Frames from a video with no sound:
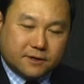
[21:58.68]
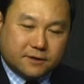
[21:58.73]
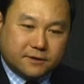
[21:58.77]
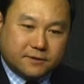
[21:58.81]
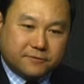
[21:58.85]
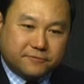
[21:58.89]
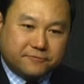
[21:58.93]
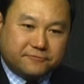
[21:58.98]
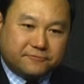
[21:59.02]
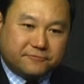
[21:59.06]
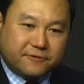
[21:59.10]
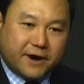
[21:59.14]

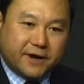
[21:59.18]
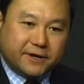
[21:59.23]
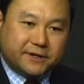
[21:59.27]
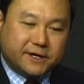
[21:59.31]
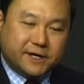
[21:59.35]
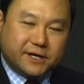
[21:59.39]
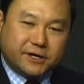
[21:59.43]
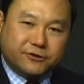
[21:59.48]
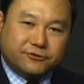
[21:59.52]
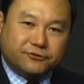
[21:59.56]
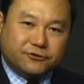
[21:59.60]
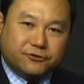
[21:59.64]

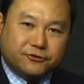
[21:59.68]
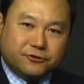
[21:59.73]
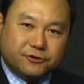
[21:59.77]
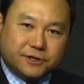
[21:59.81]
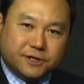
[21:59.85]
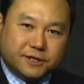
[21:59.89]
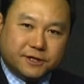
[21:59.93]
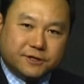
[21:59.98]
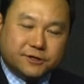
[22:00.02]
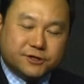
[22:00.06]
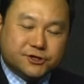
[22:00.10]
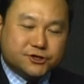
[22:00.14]
finding an
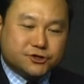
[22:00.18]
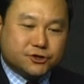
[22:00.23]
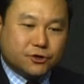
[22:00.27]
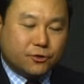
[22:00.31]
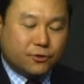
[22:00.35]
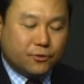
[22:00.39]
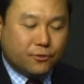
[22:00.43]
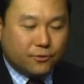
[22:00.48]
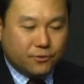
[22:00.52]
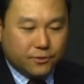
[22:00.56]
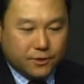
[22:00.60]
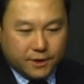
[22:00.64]
attorney.
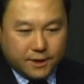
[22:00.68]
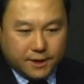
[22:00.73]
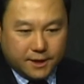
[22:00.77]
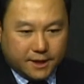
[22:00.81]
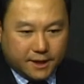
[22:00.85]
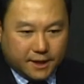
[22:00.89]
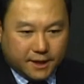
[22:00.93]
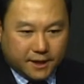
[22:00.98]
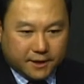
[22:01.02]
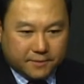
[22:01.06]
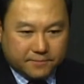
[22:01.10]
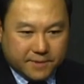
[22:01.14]
So,
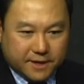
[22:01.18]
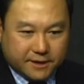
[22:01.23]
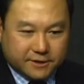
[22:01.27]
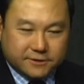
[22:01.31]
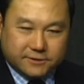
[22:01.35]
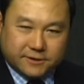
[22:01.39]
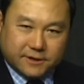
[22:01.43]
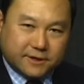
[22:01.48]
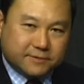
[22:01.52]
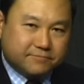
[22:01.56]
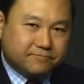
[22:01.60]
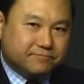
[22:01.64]
other
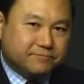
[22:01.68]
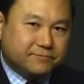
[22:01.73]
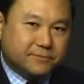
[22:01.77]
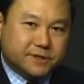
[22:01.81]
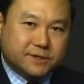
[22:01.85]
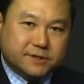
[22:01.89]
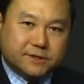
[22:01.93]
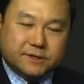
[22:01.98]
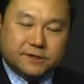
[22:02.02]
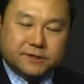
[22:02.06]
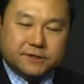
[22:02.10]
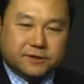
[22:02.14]
than,
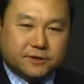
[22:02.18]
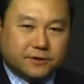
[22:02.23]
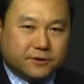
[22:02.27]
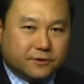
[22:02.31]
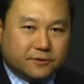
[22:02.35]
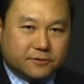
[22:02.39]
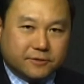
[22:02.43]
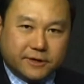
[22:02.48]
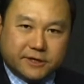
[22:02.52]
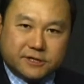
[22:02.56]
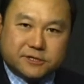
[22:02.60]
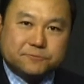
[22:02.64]
you
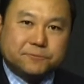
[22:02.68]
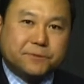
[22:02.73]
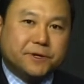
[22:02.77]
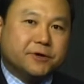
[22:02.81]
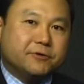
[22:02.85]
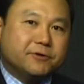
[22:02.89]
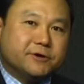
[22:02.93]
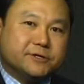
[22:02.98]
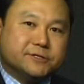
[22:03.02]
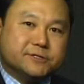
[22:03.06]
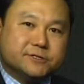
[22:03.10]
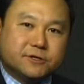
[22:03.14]
know,
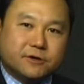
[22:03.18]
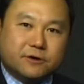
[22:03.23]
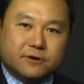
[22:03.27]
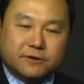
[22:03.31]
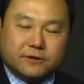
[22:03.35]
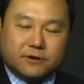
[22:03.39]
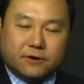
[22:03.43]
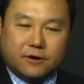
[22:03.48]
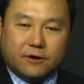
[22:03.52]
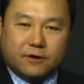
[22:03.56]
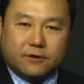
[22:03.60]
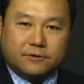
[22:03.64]
experience
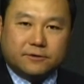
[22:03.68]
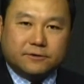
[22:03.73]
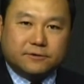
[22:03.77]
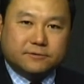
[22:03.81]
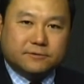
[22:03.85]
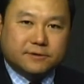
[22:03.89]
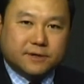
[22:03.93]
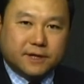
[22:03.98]
on